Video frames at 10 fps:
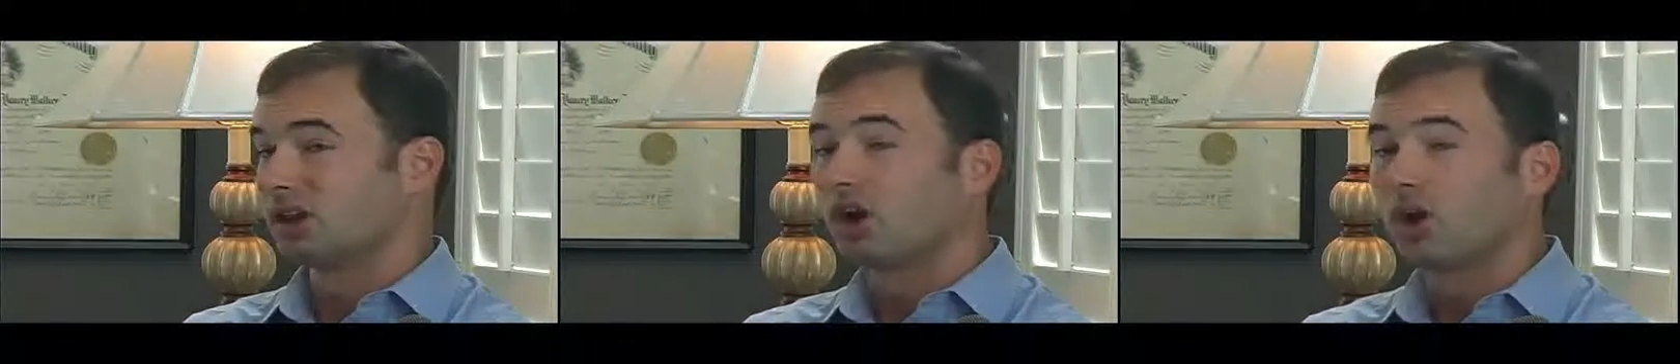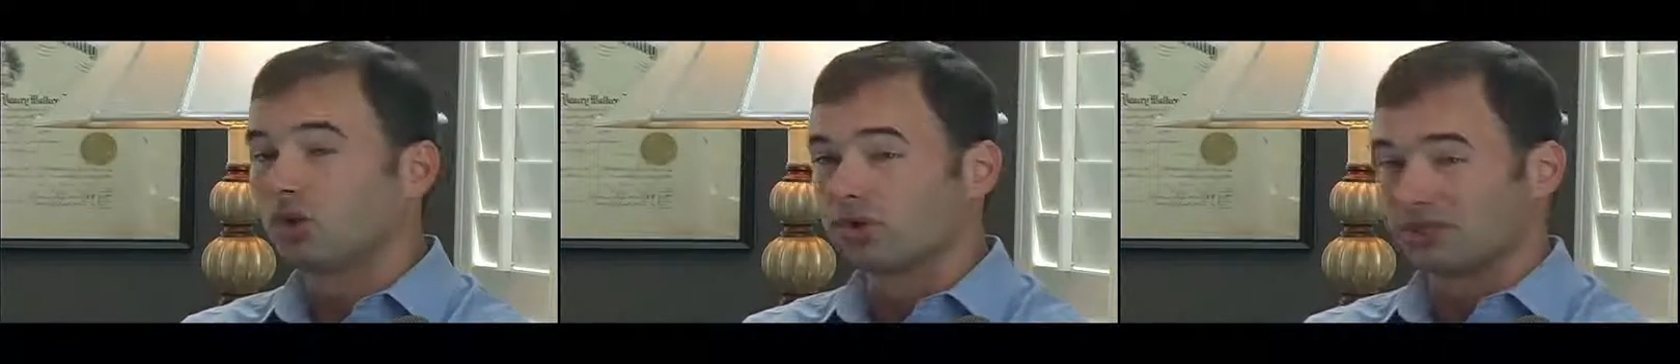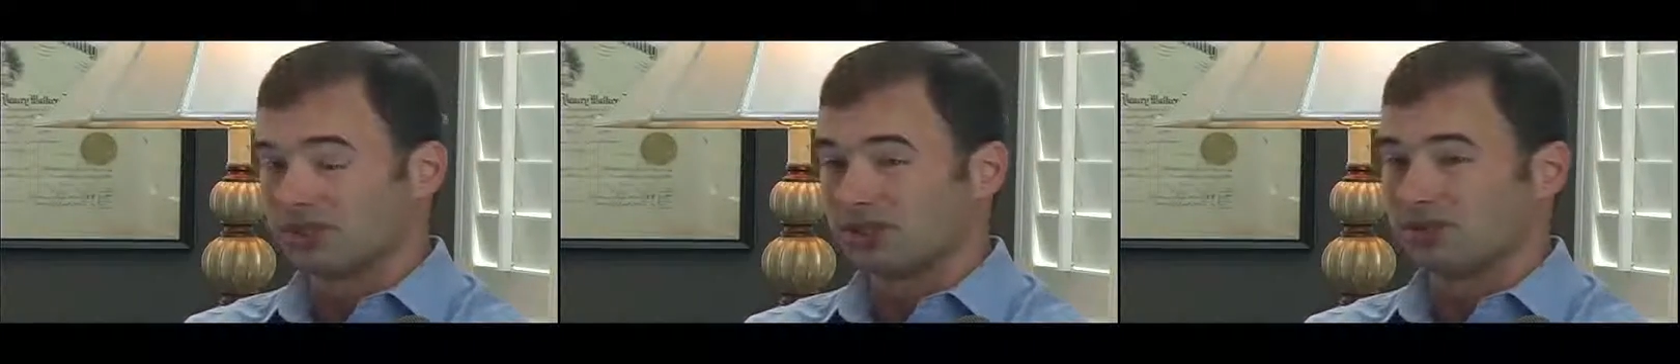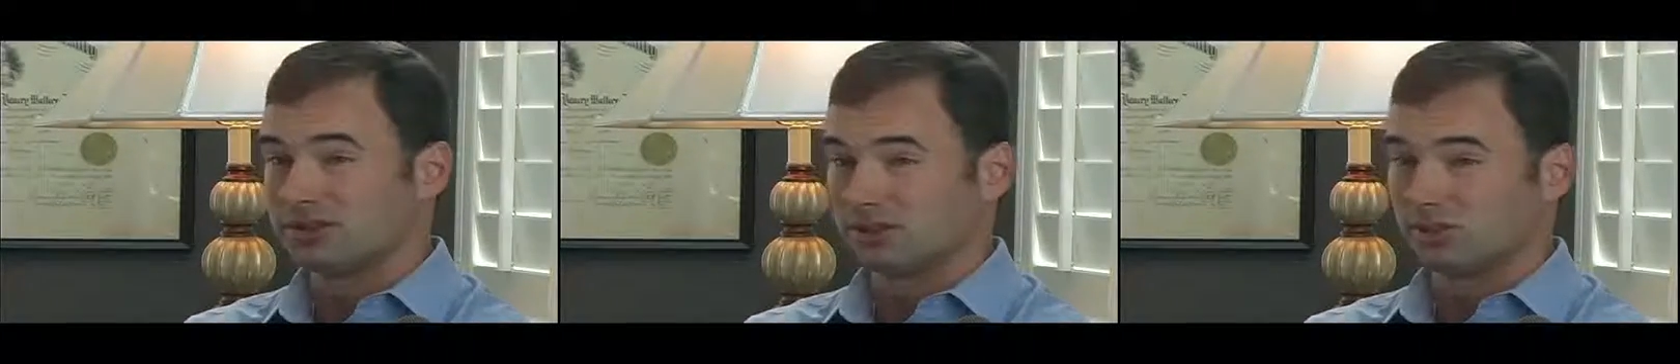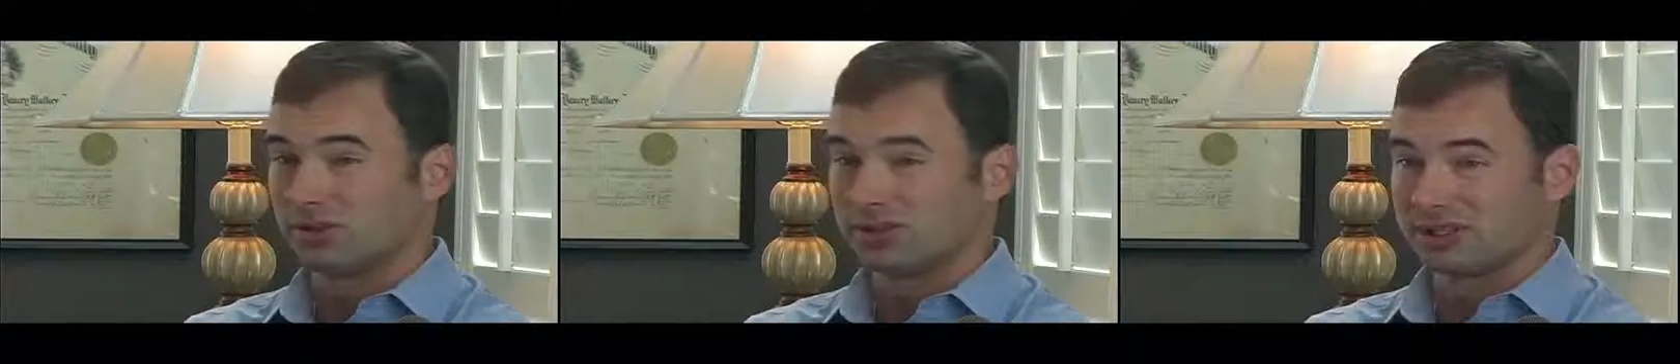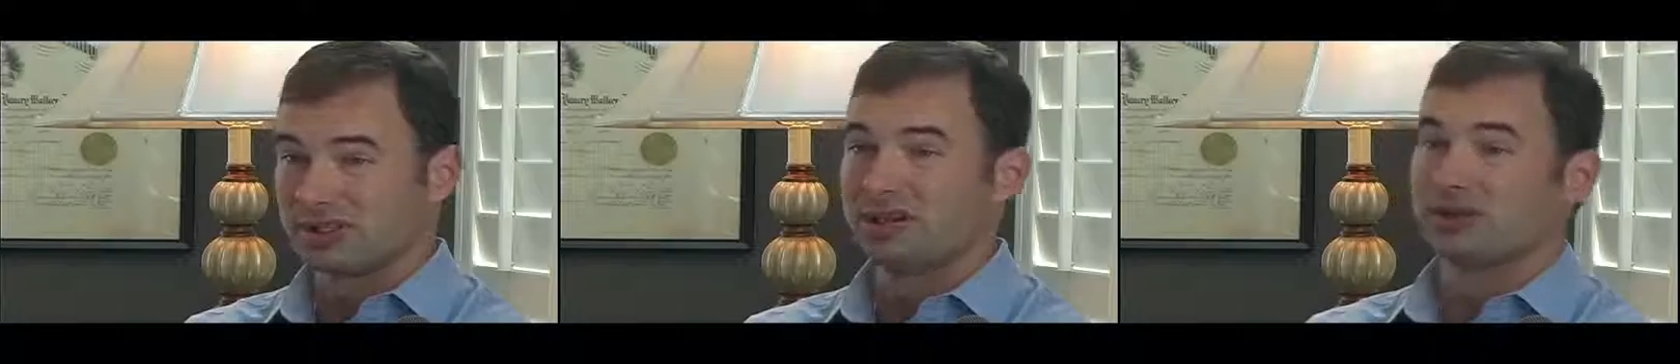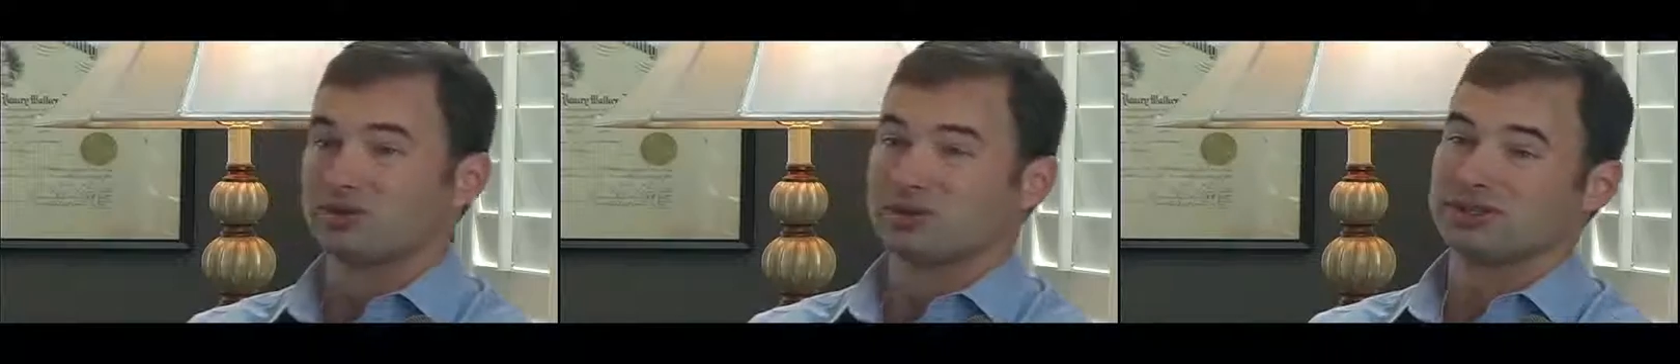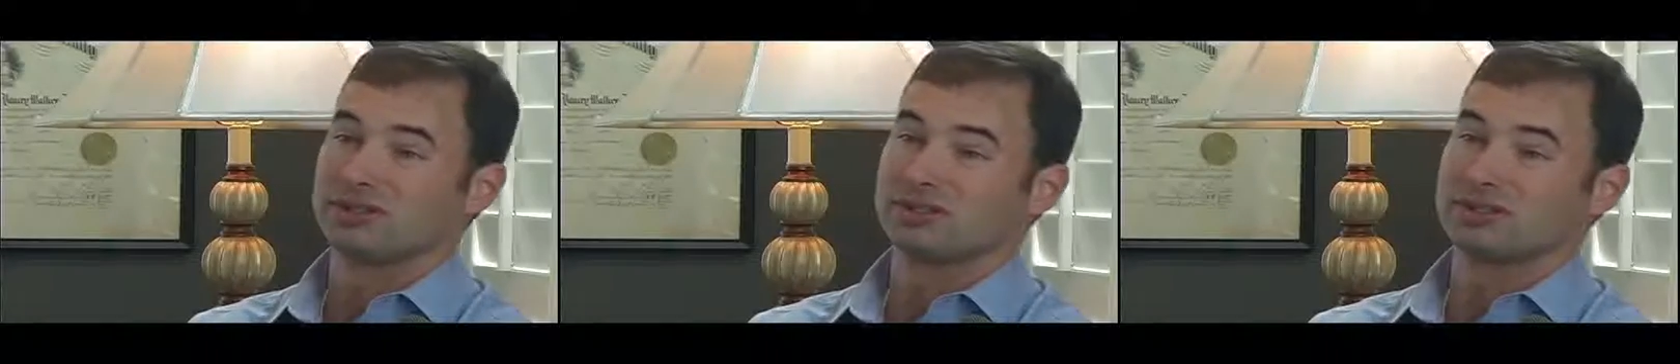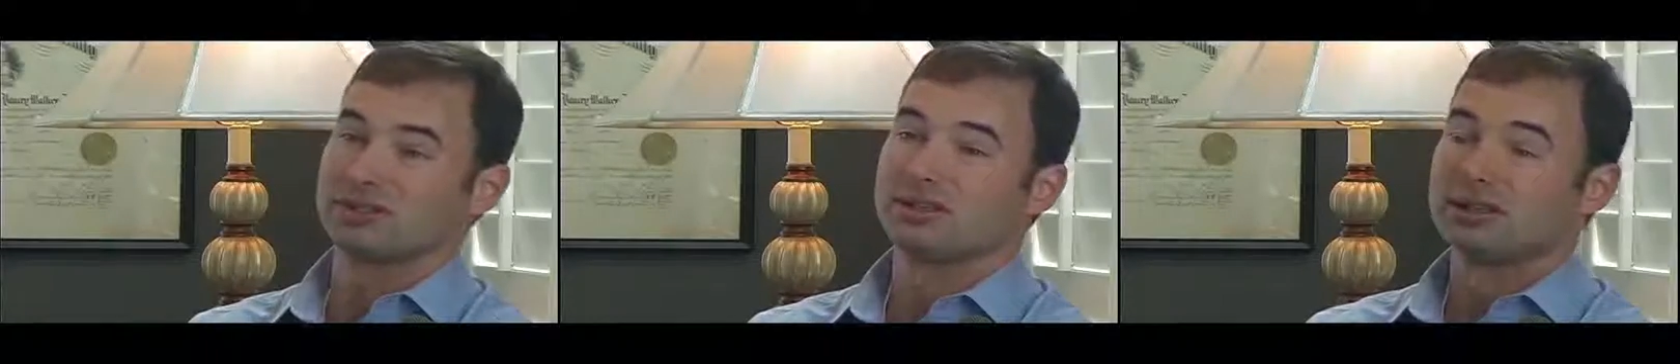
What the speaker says: color of the tooth as well as the characteristics